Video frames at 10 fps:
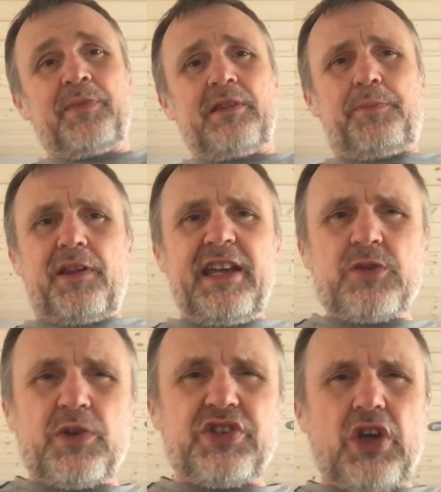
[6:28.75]
The
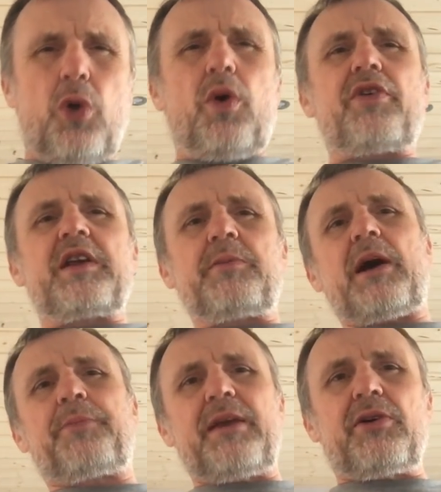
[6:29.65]
police were so worried
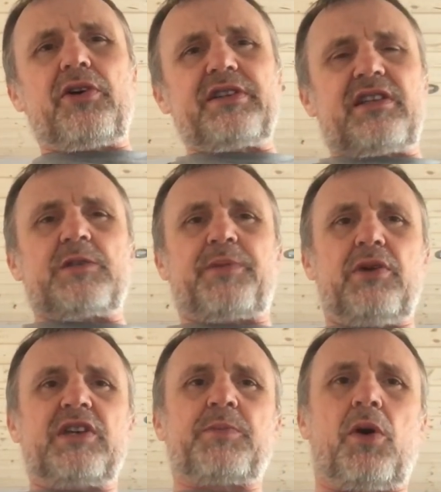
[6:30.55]
about people going to this
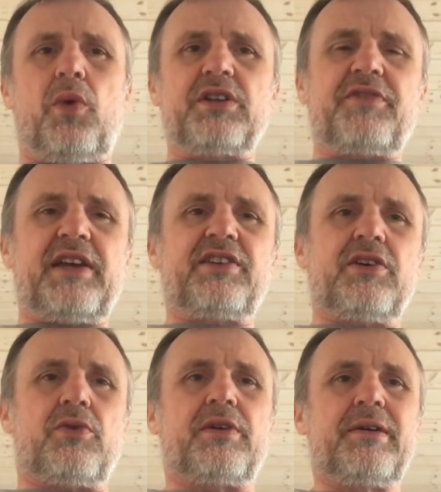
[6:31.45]
beauty spot. What did they
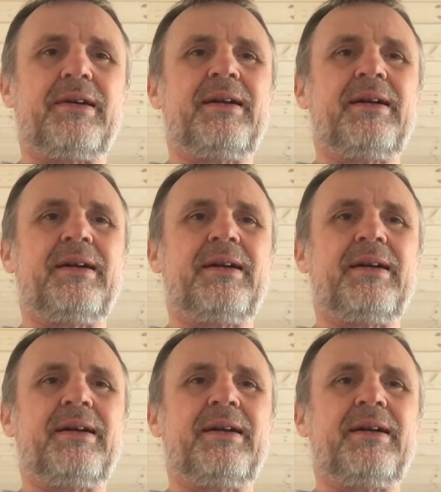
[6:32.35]
do?